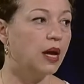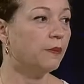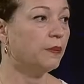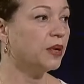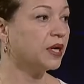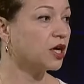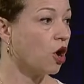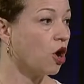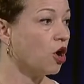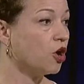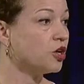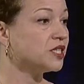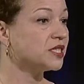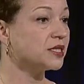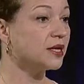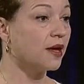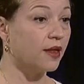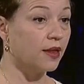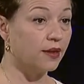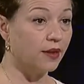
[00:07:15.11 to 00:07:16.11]
because,
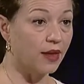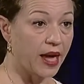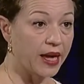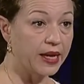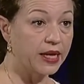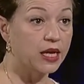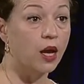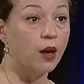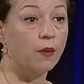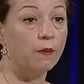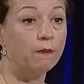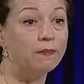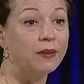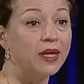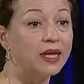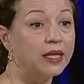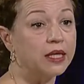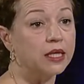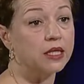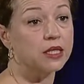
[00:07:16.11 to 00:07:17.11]
like
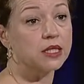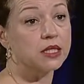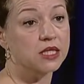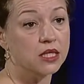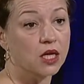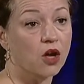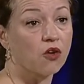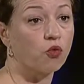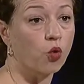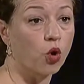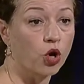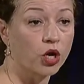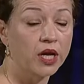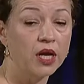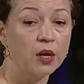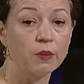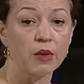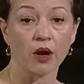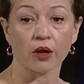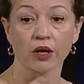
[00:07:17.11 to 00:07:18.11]
millions of working
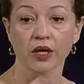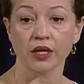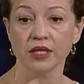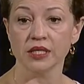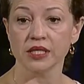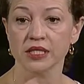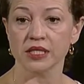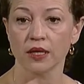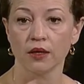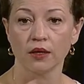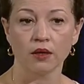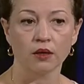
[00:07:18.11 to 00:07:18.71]
Americans,